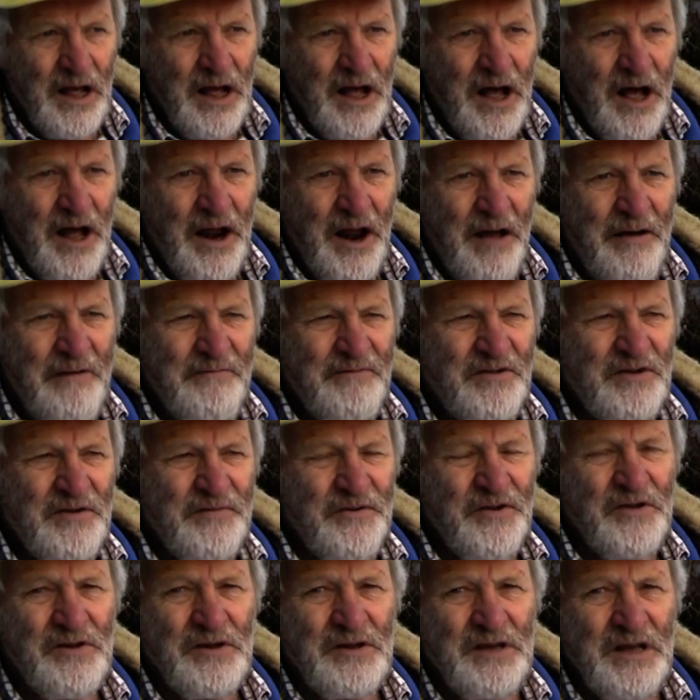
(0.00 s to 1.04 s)
And I have
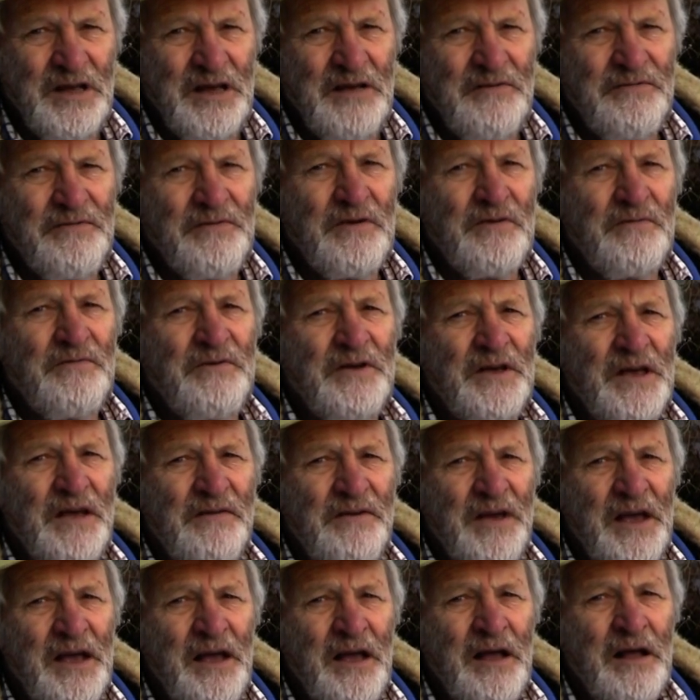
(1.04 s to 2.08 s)
difficulty
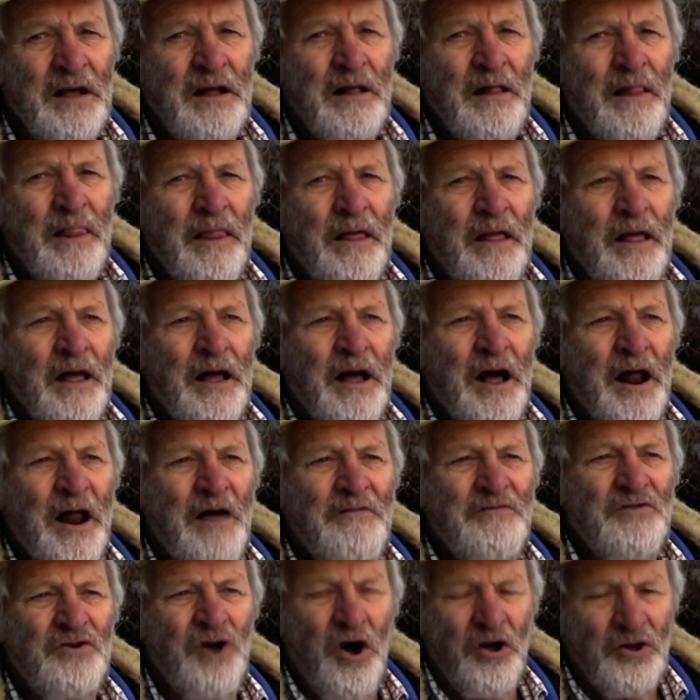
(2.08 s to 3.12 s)
forgiving.
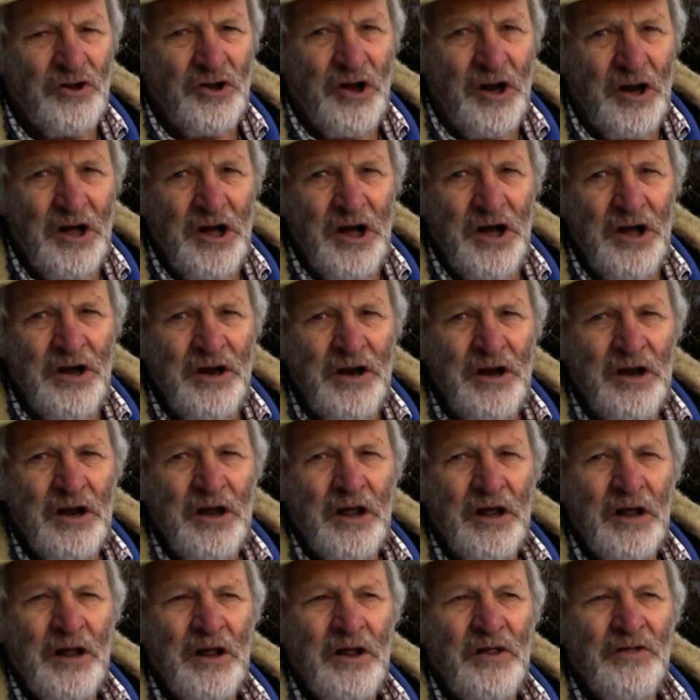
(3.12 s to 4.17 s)
I've got to learn
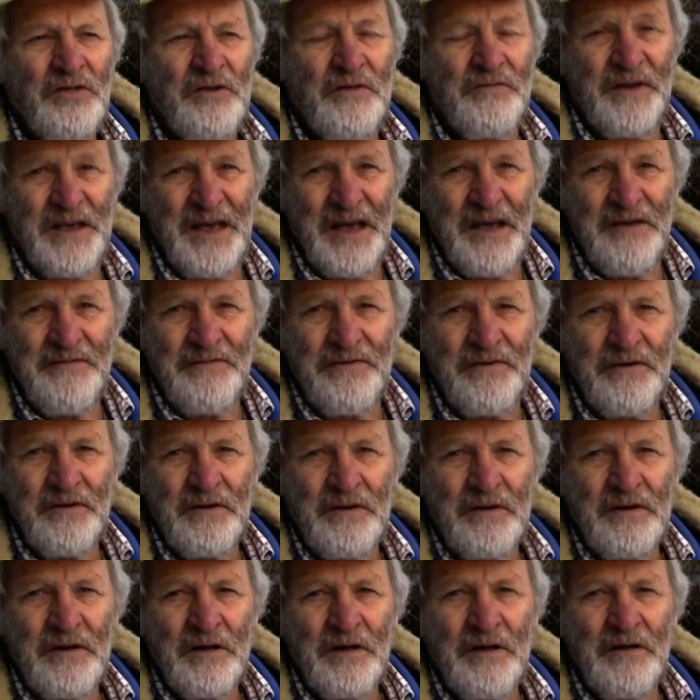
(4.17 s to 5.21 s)
to forgive
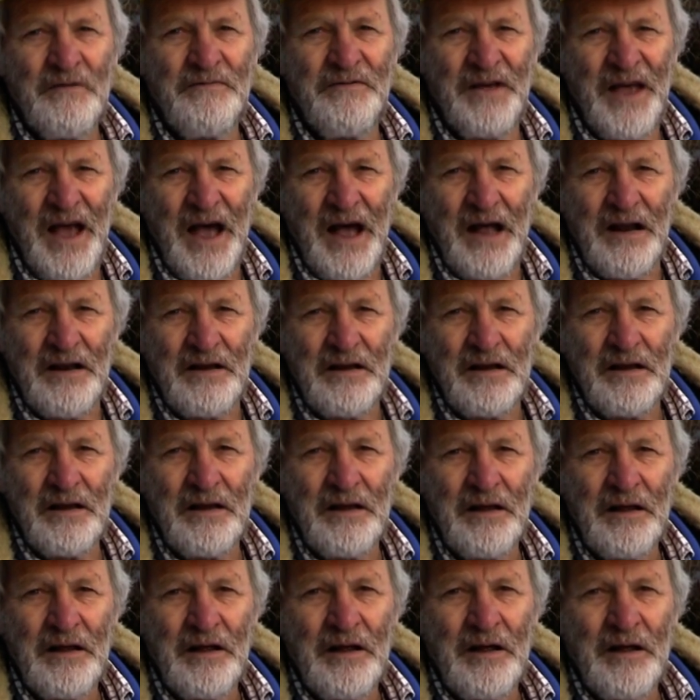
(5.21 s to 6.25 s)
and forget.
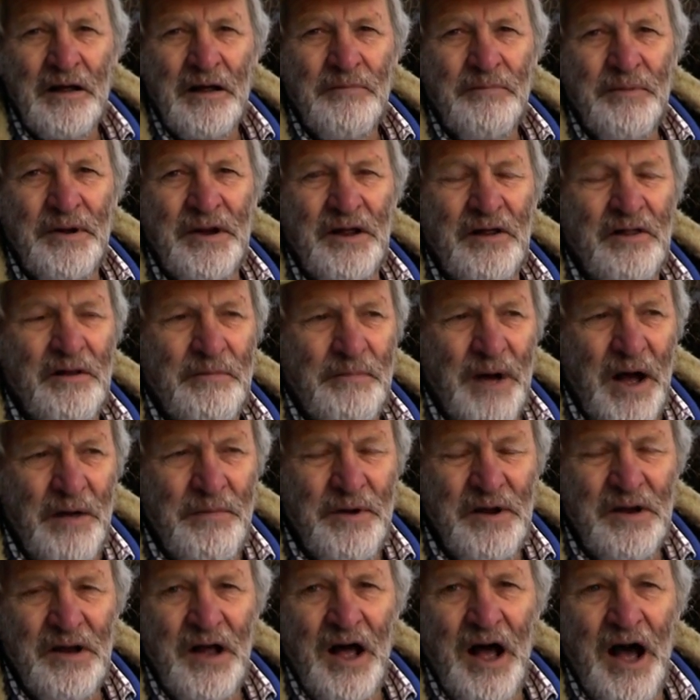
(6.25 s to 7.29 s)
But at the
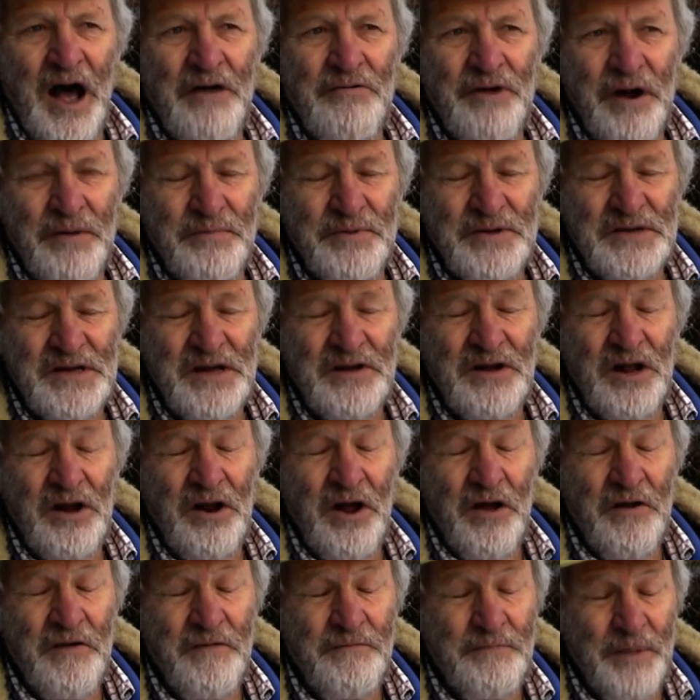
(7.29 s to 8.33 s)
moment, I represent a
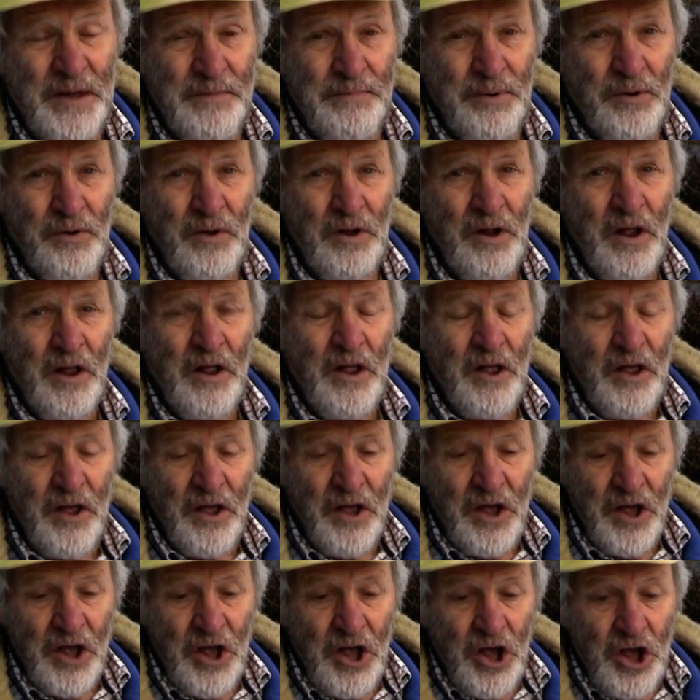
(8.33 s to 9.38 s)
lot of people
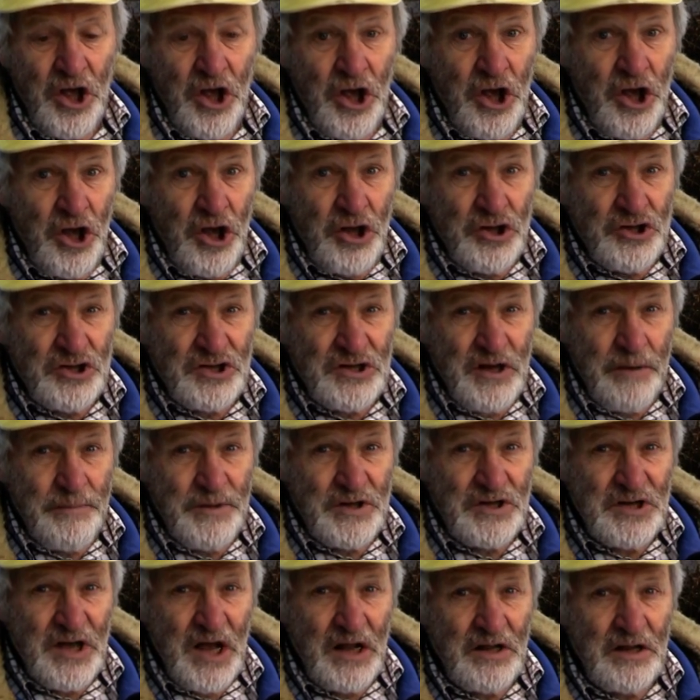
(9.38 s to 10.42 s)
in
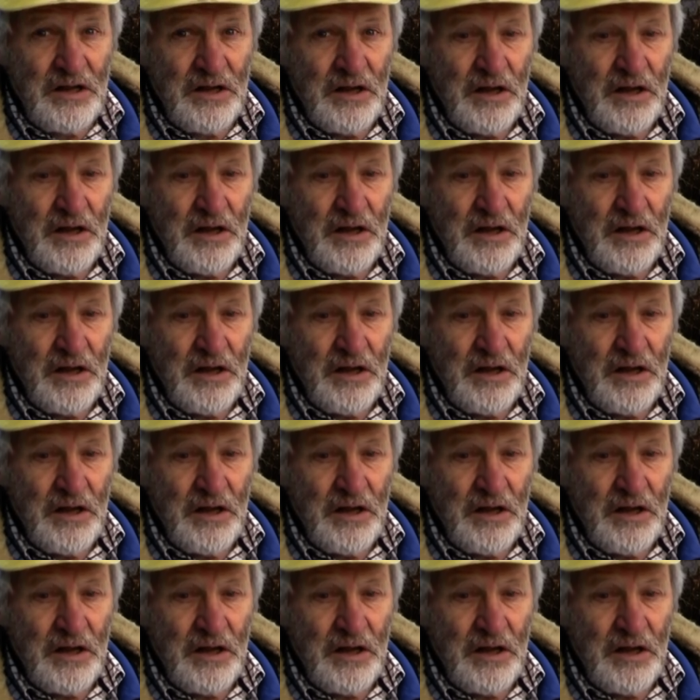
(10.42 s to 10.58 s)
Somerset,